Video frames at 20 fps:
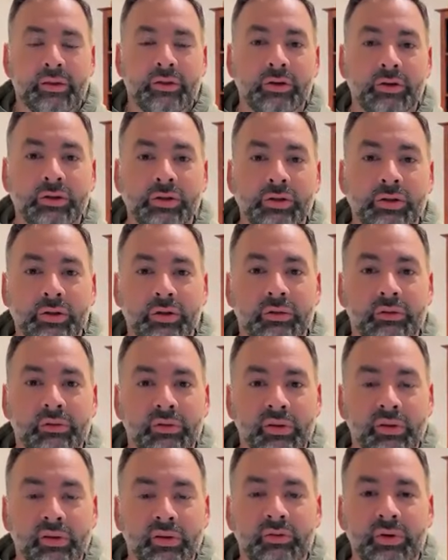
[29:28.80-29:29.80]
Those are
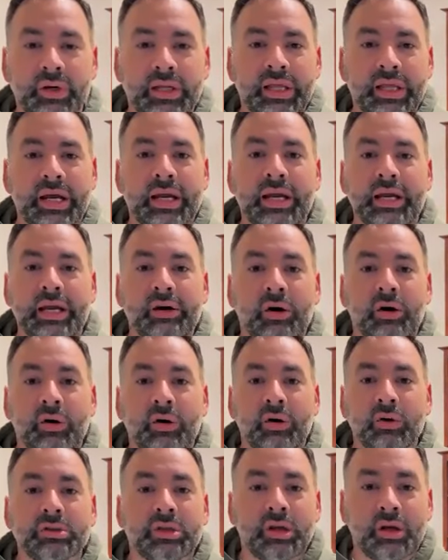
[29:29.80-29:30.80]
the three that he
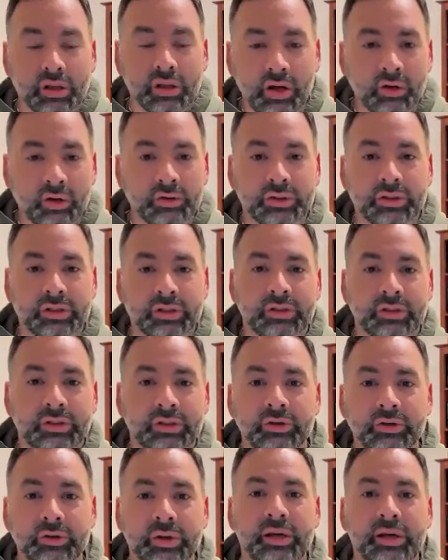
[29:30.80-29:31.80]
holds closer
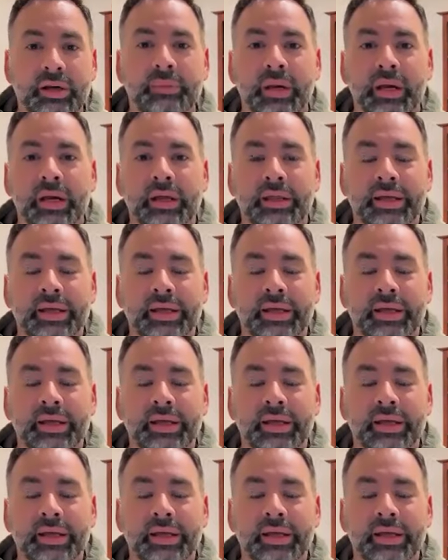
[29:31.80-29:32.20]
to him,